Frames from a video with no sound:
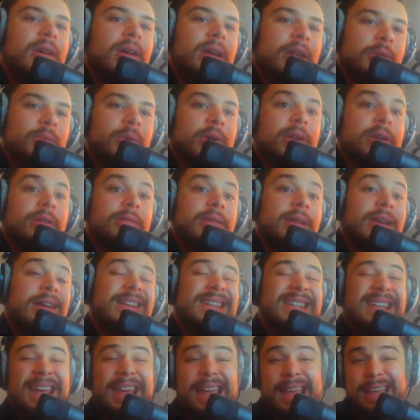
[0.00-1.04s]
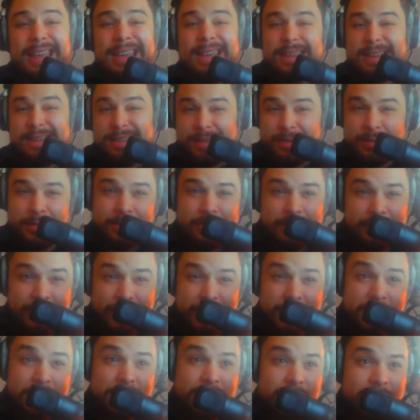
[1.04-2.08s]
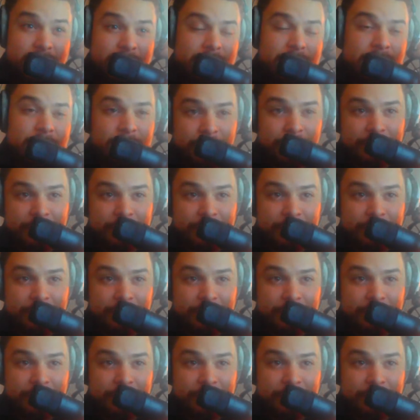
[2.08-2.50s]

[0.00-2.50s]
that's what they tell you inflation is.